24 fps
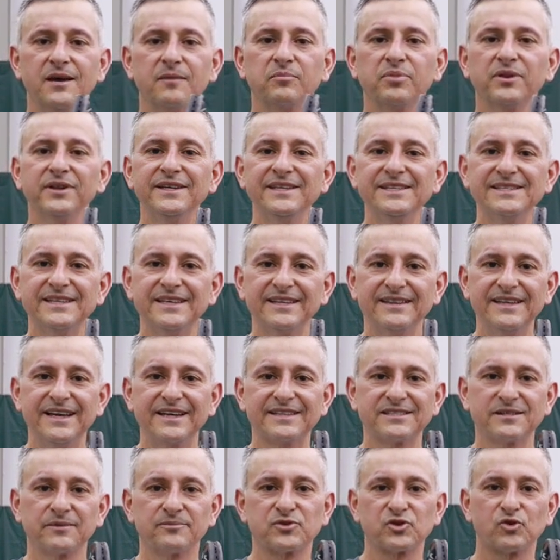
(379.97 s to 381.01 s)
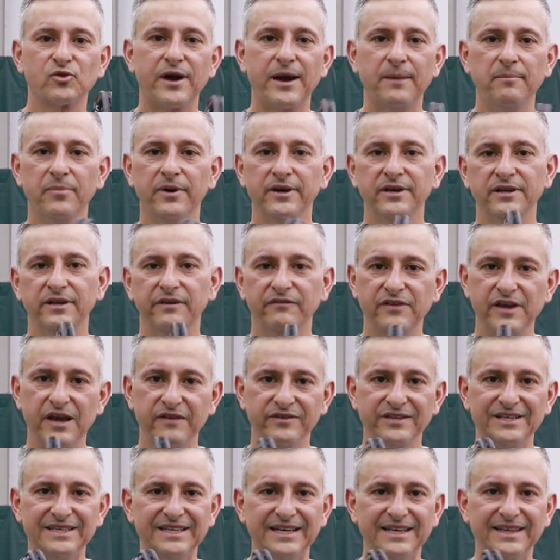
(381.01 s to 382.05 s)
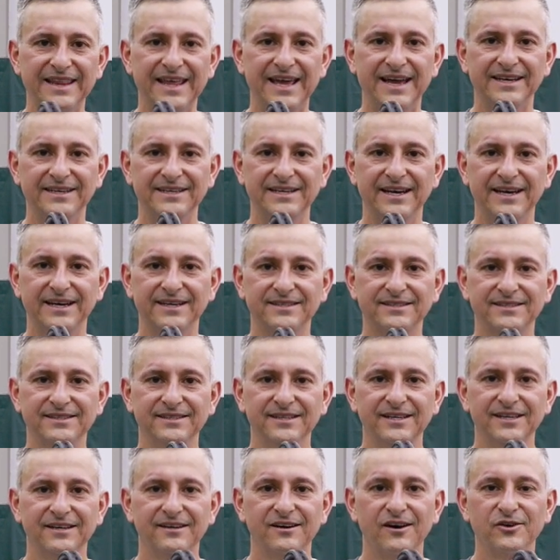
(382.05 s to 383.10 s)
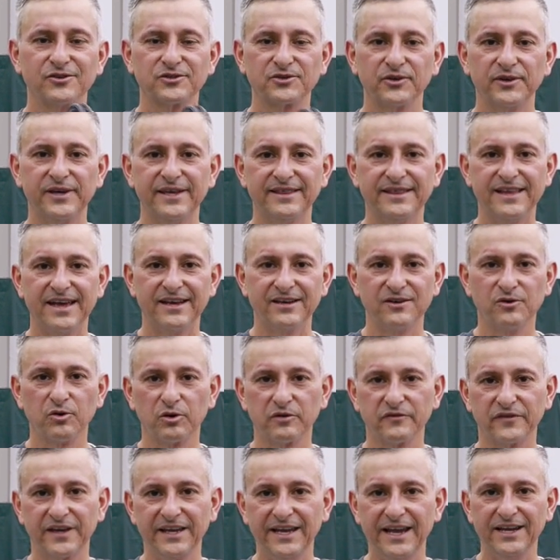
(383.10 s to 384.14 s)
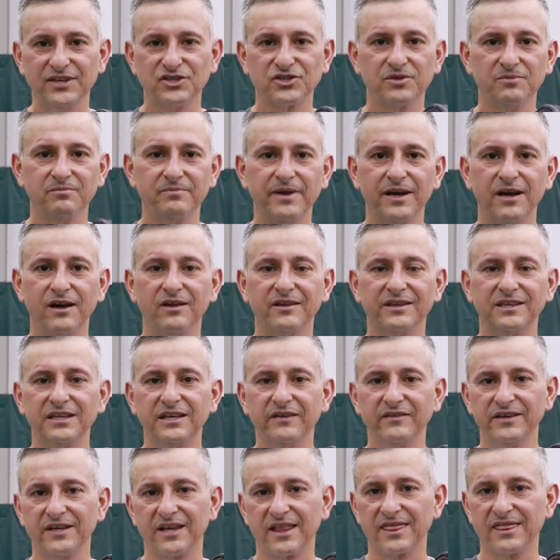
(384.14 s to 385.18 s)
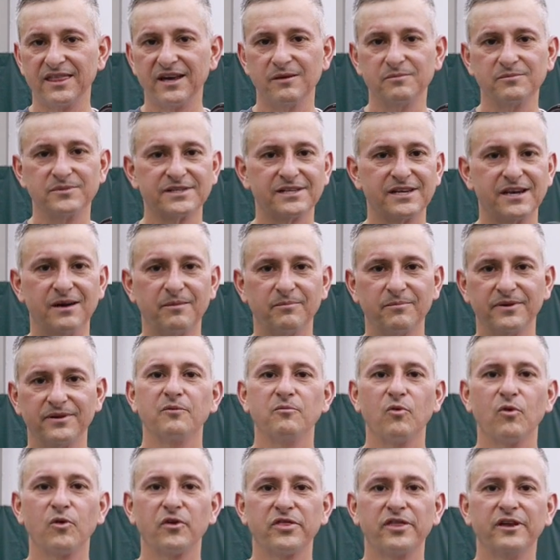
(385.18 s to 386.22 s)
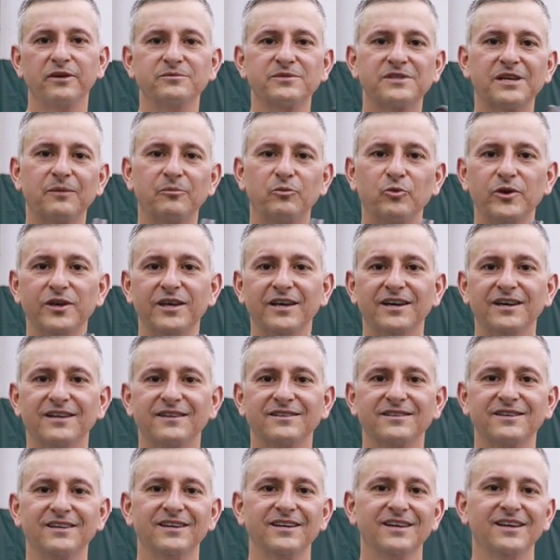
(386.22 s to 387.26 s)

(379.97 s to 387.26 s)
Please hit that subscribe button if you haven't done that yet. Also hit that notification bell and give it a thumbs up. The more thumbs up we get,